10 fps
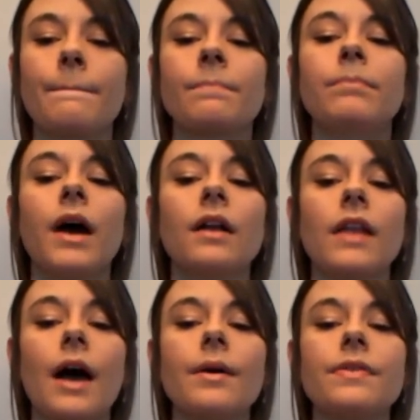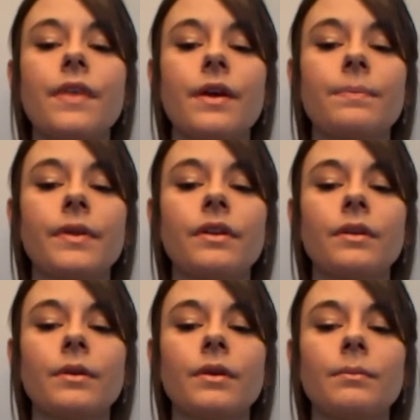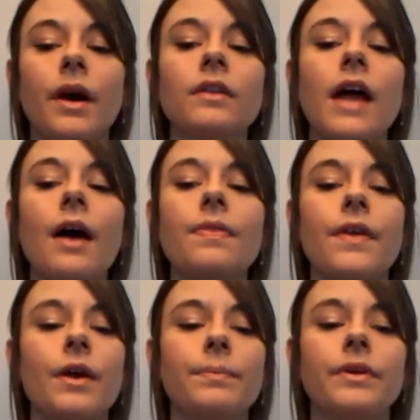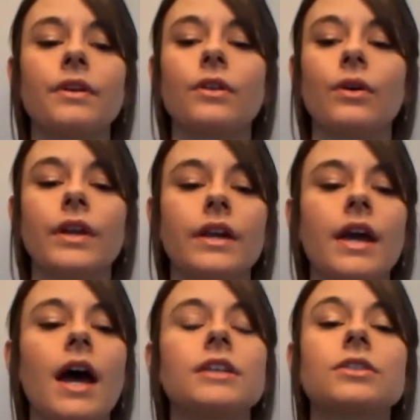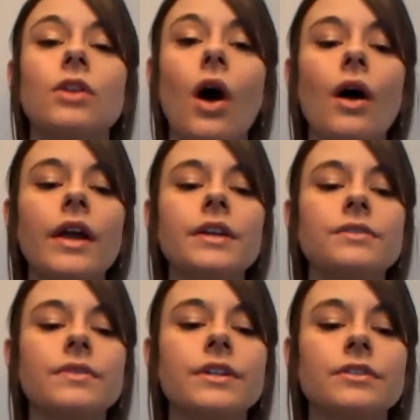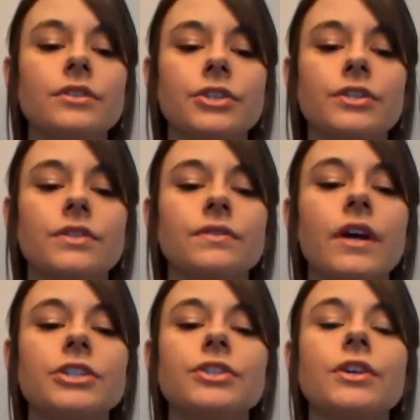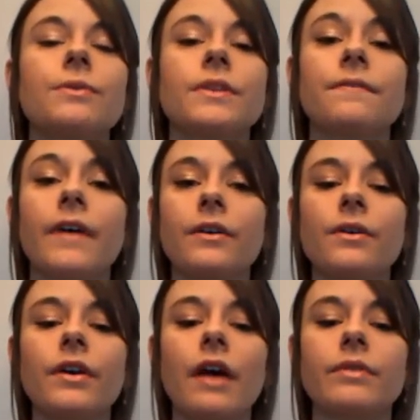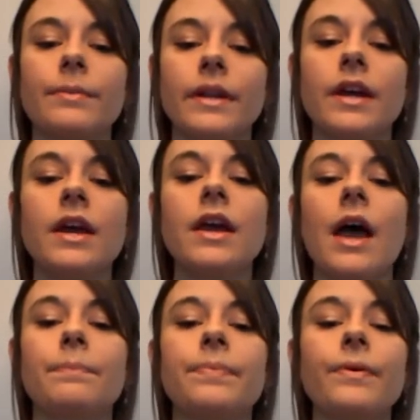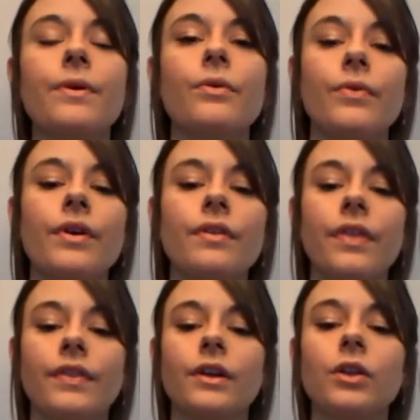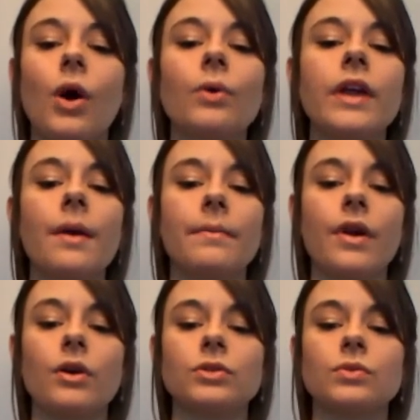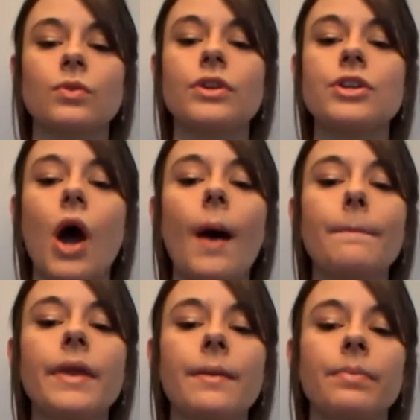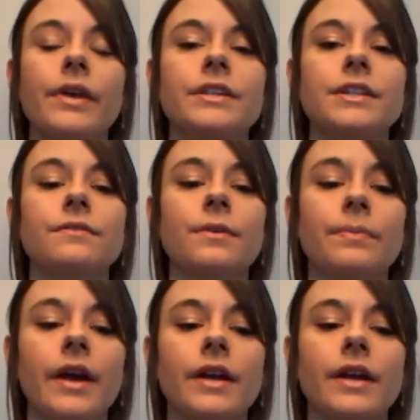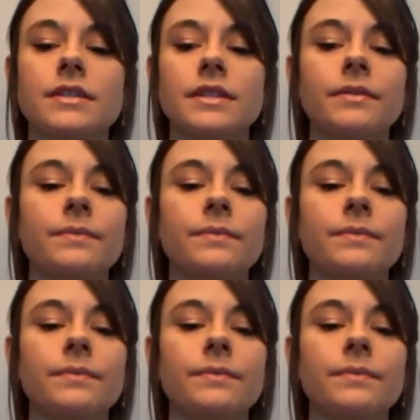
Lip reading: but allow therapeutic cloning as long as researchers register with the federal government and prove that the cloned embryos would not be implanted for pregnancy.